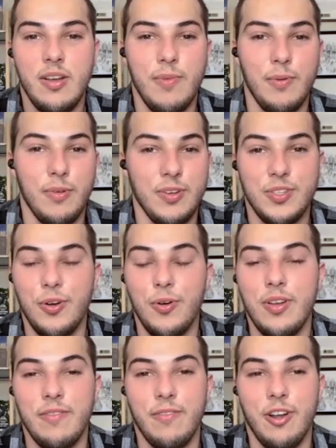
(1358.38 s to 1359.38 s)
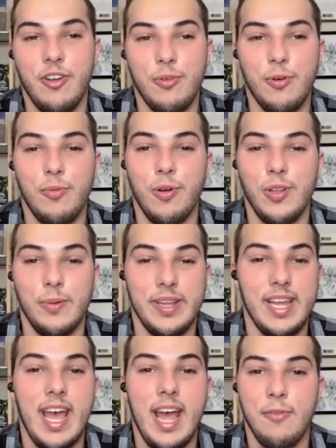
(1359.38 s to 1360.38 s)
when we're so in a virtual world and we
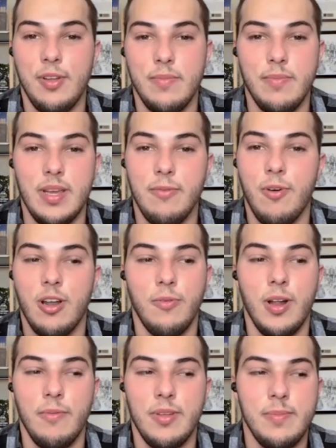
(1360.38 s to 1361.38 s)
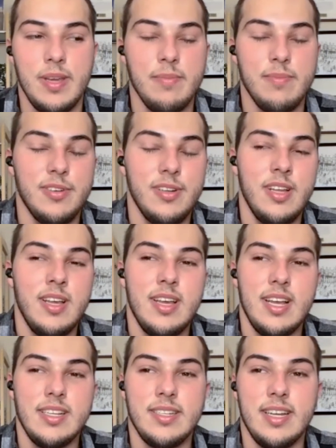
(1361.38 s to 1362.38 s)
can't really be one on one with people,
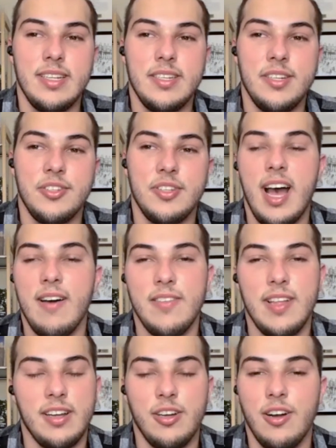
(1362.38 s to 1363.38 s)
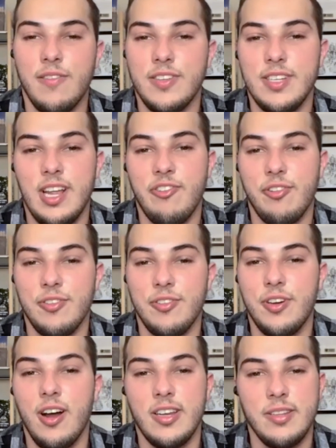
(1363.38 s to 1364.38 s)
it's nice to just have that conversation or
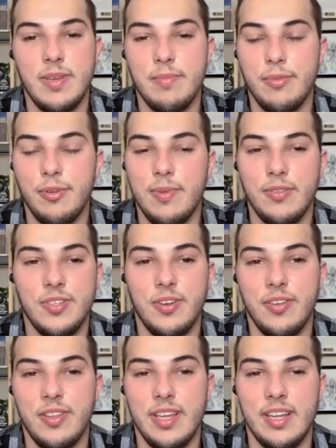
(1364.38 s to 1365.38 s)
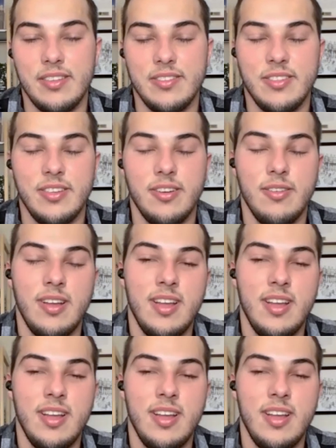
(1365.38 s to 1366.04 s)
talk to people about certain things. So